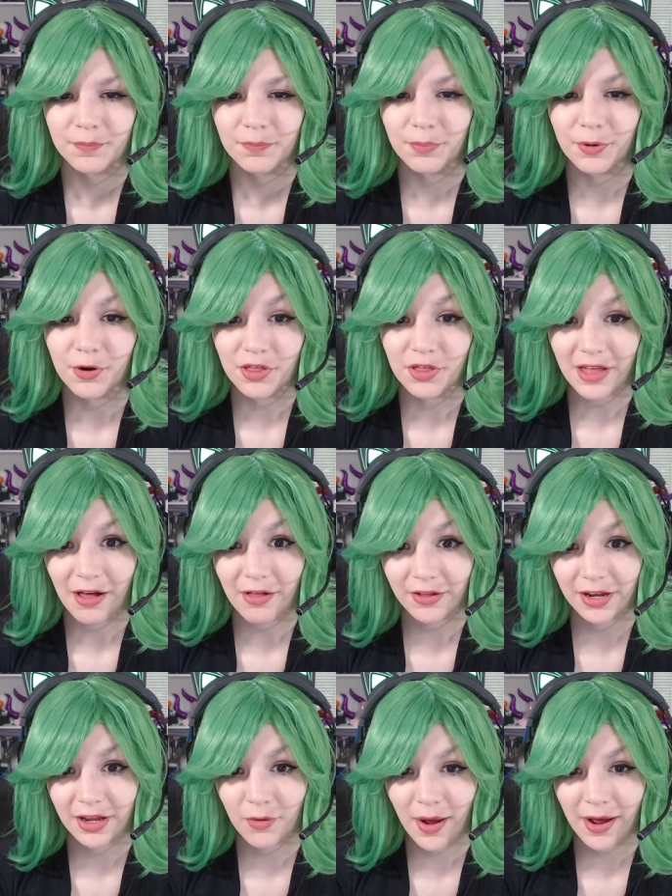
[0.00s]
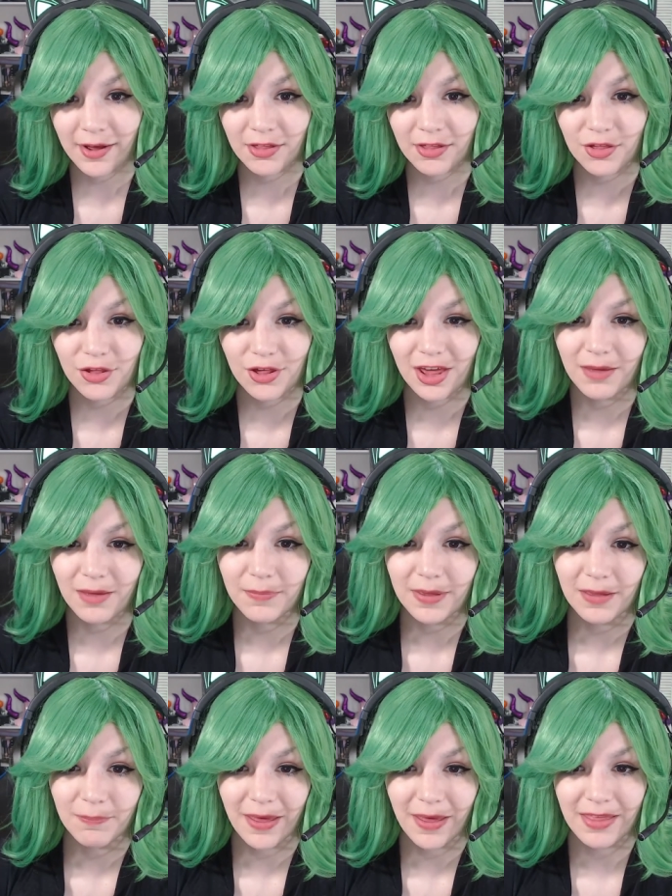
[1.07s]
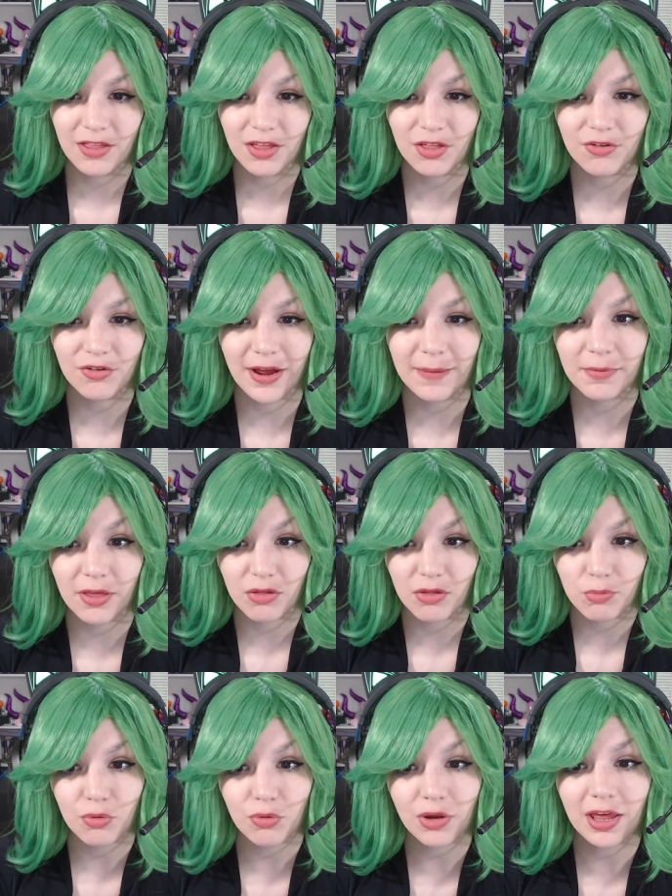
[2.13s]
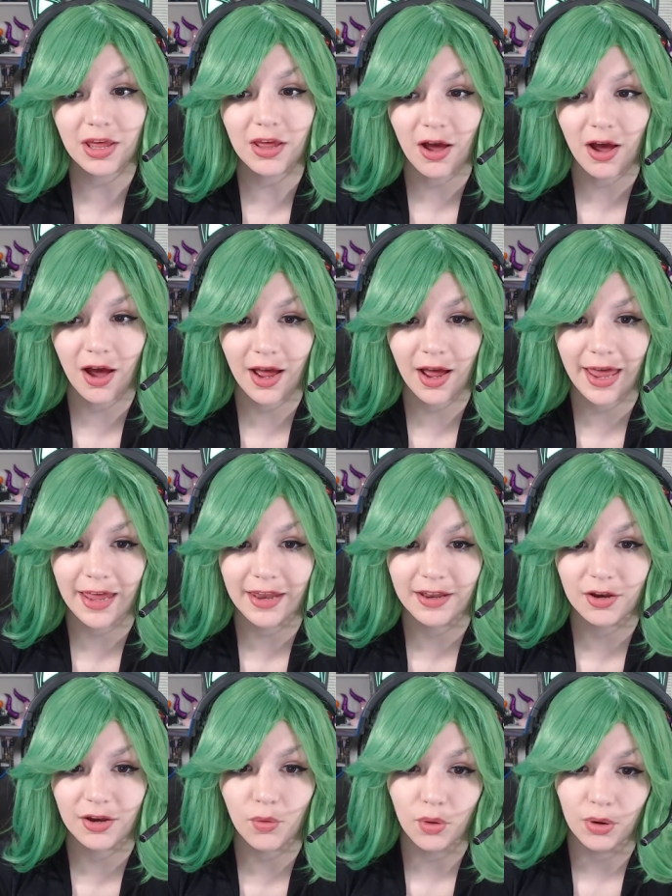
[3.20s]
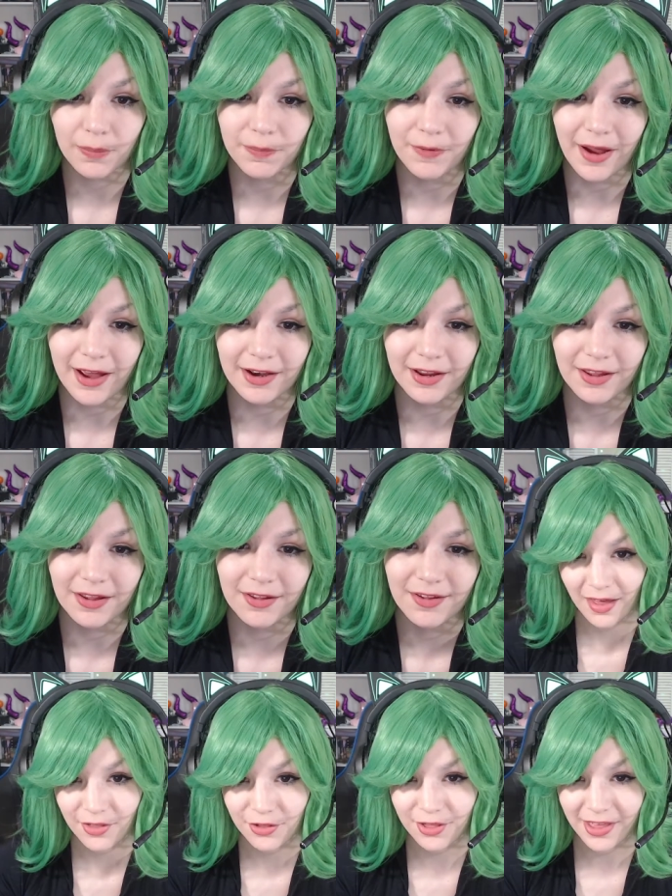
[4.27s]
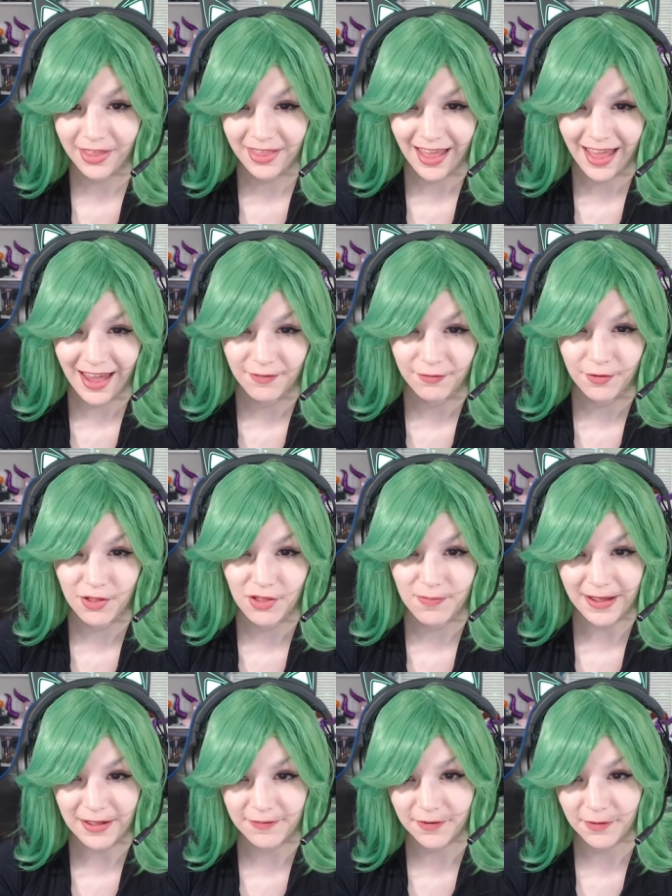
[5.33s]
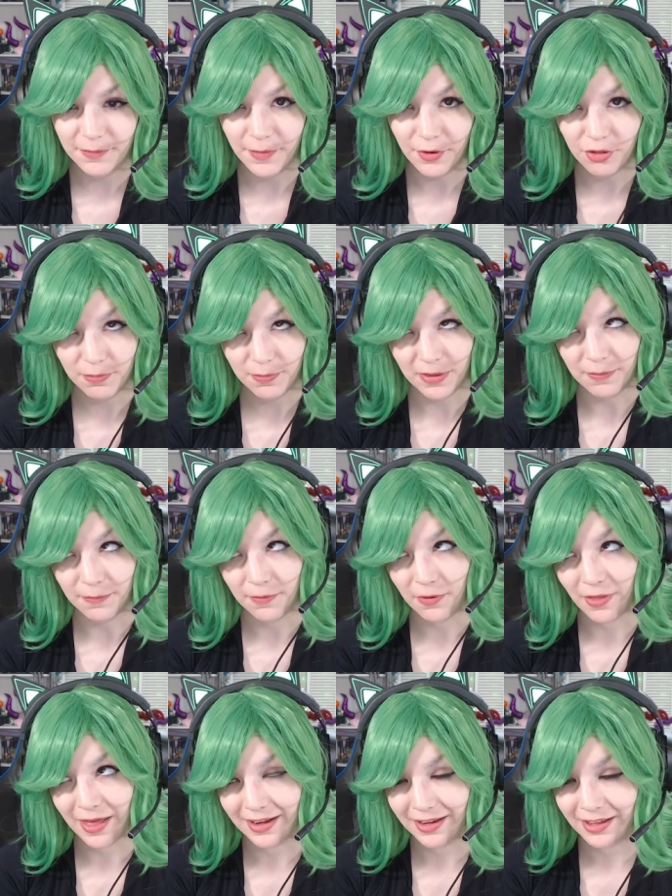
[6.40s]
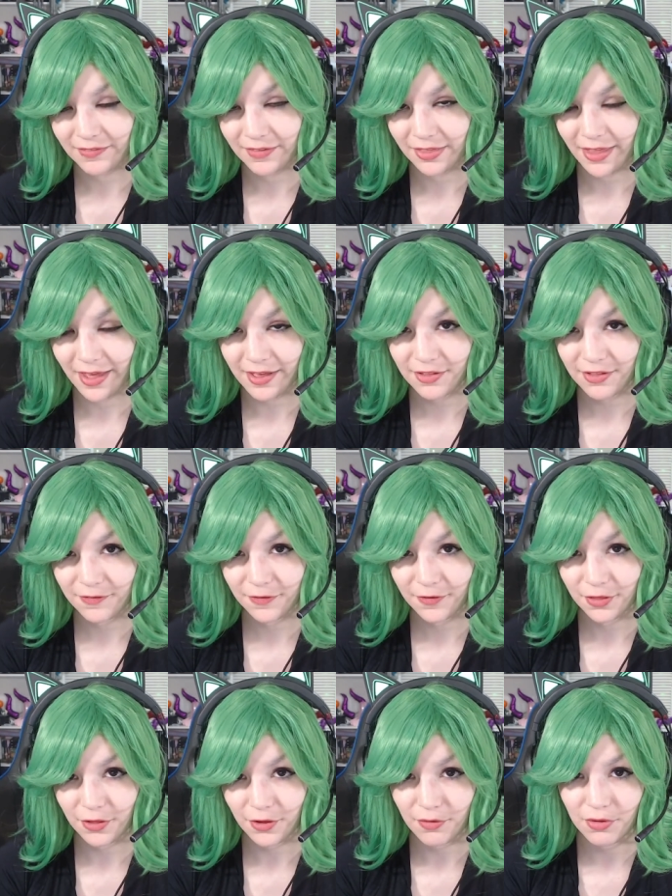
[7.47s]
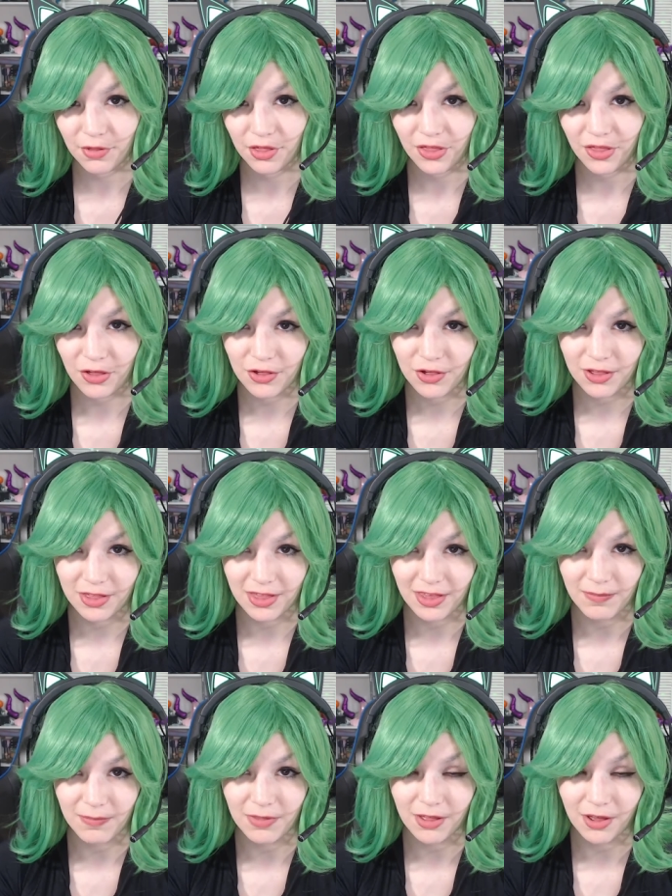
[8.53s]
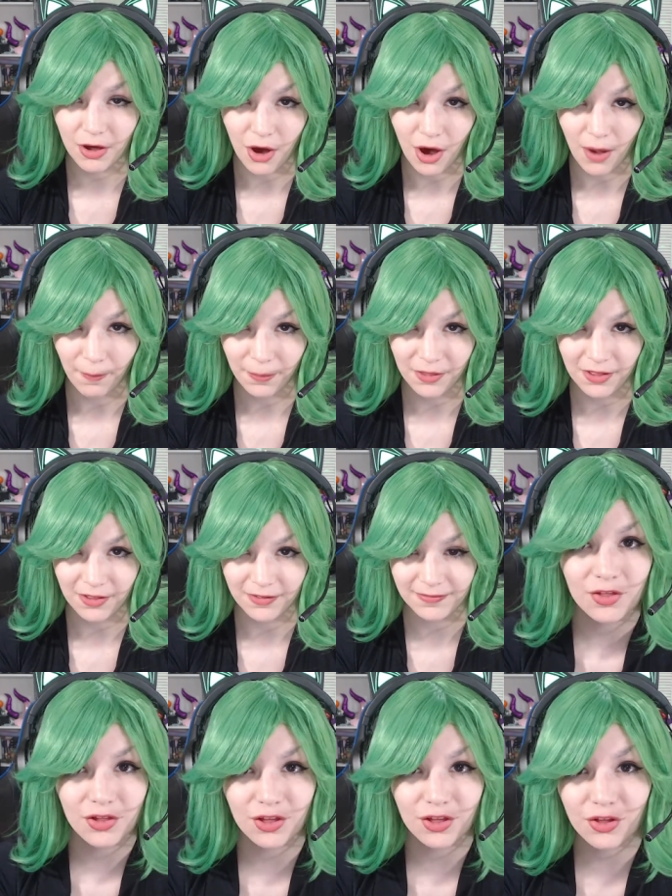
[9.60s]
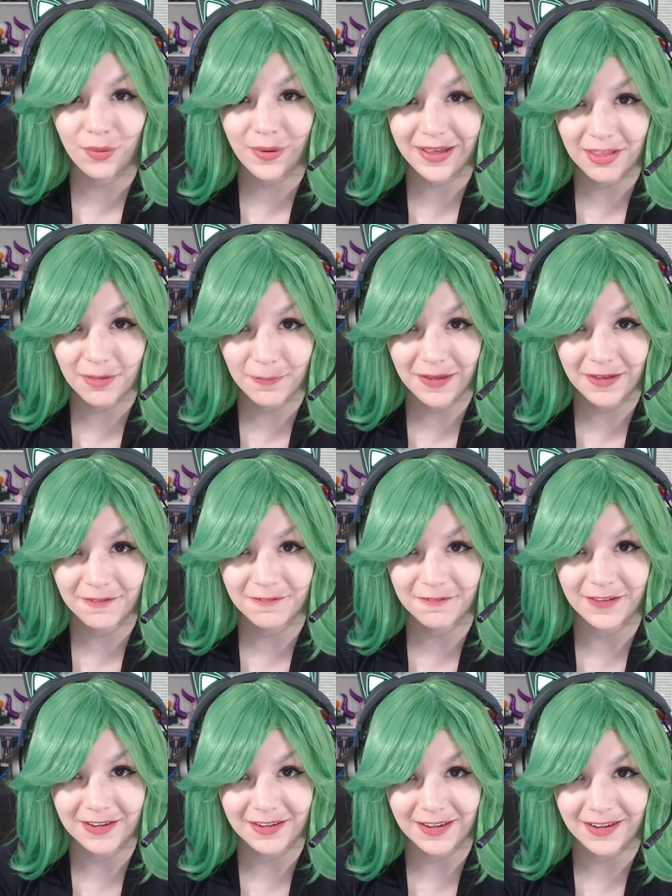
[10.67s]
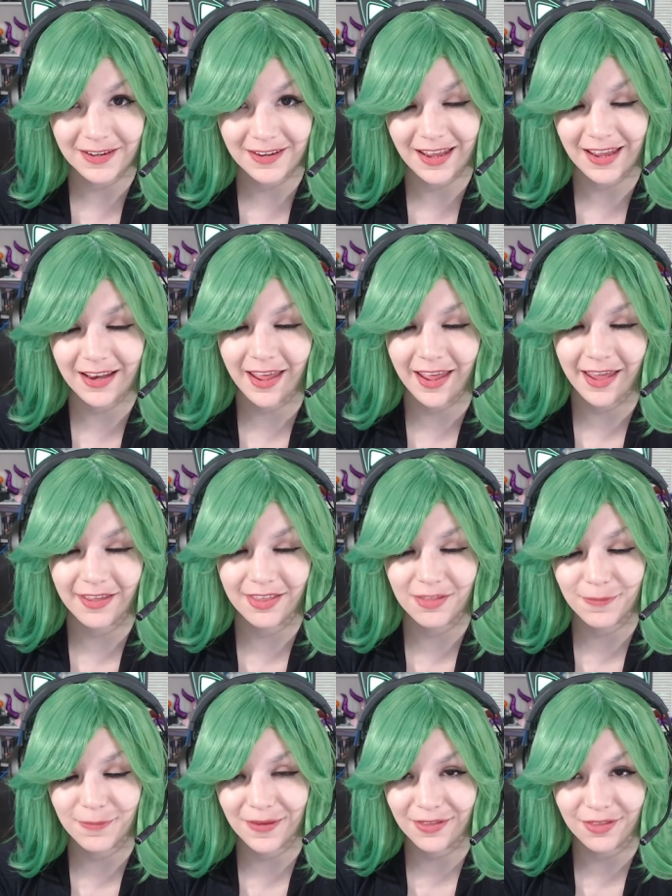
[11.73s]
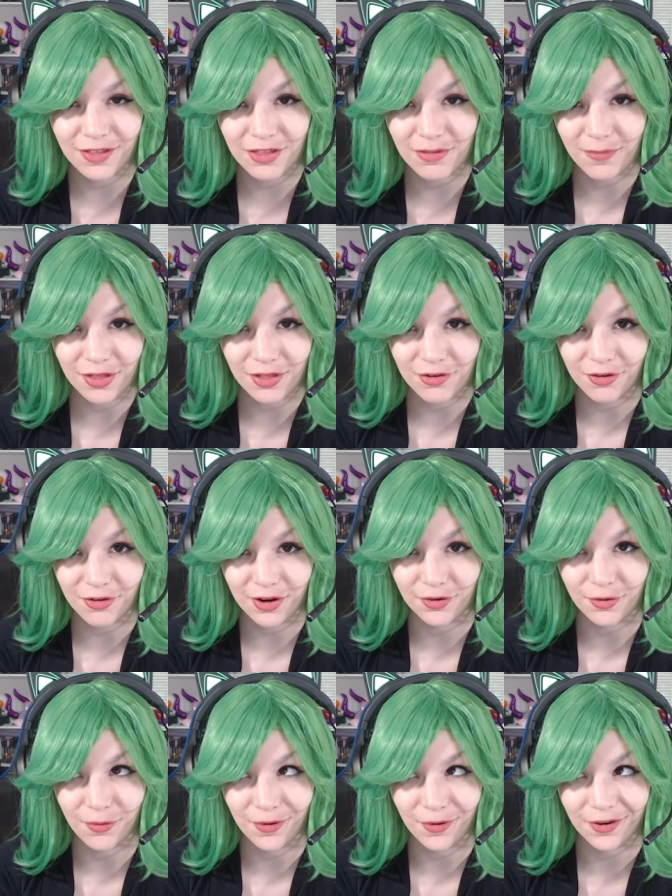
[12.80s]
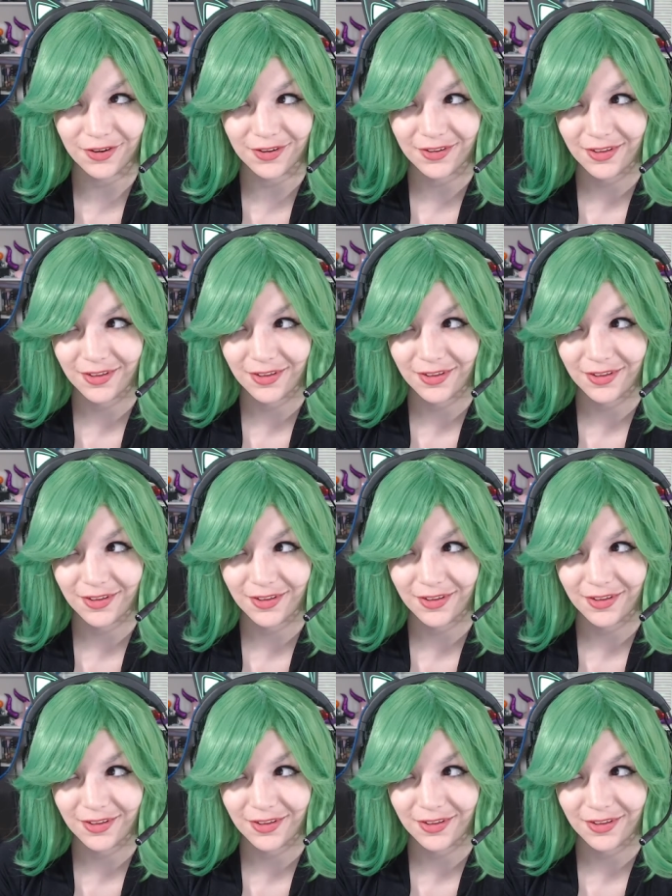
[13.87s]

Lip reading: Personality-wise, she can be best described as moody, hot-headed, or bratty. She doesn't have respect for most people, and even less for those that she deems incompetent. She is quick to be offended and hates being dismissed or ignored,